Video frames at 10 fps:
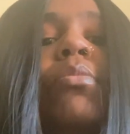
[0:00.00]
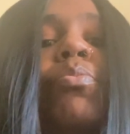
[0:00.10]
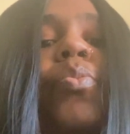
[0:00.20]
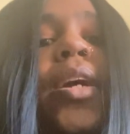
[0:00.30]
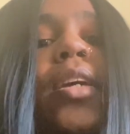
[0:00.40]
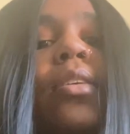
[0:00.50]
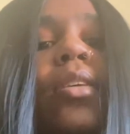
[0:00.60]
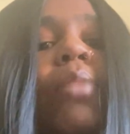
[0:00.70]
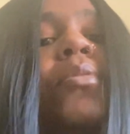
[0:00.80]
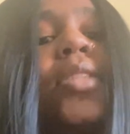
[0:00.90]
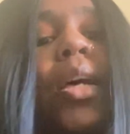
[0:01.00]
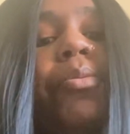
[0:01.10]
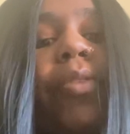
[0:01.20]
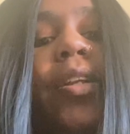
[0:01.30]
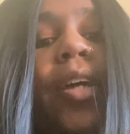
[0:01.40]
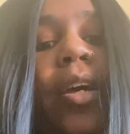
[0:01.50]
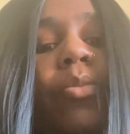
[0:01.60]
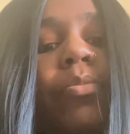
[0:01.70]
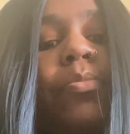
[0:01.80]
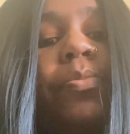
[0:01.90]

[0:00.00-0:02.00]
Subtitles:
"Wait, I'm gonna stop you right now,